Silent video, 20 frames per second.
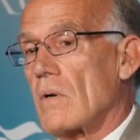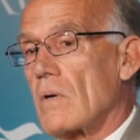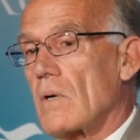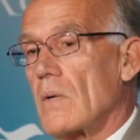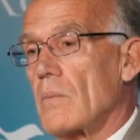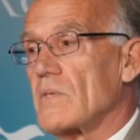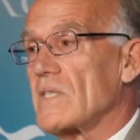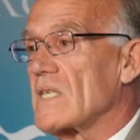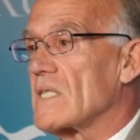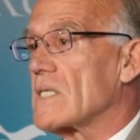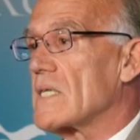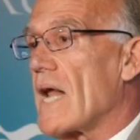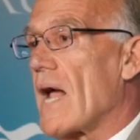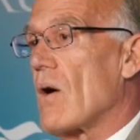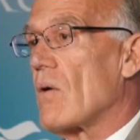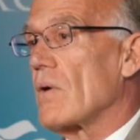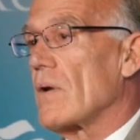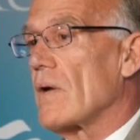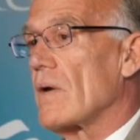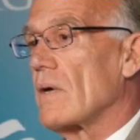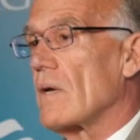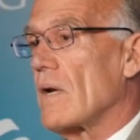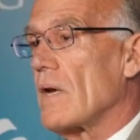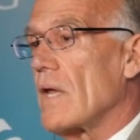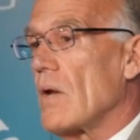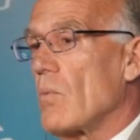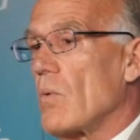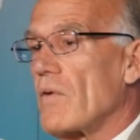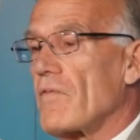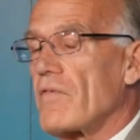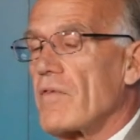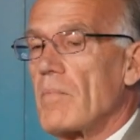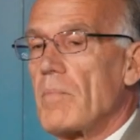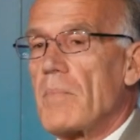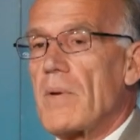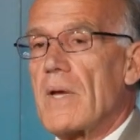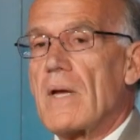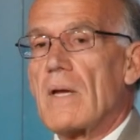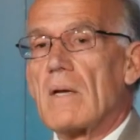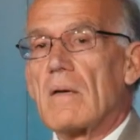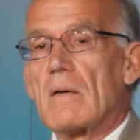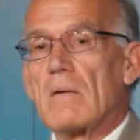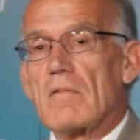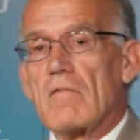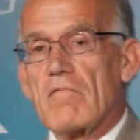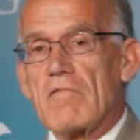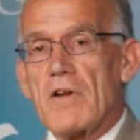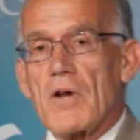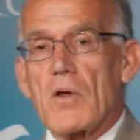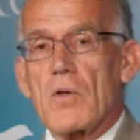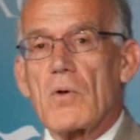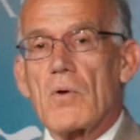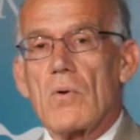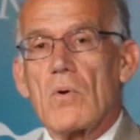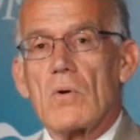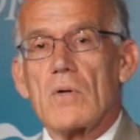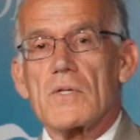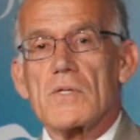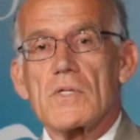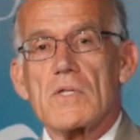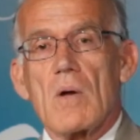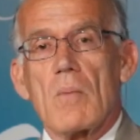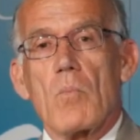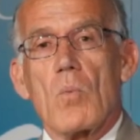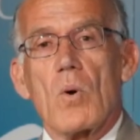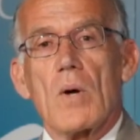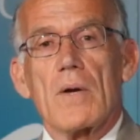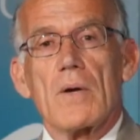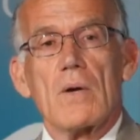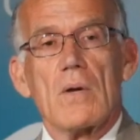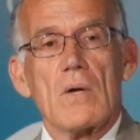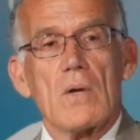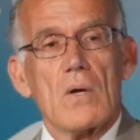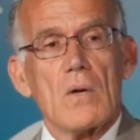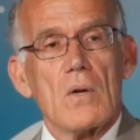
It was astounding, and he went from being ridiculed as someone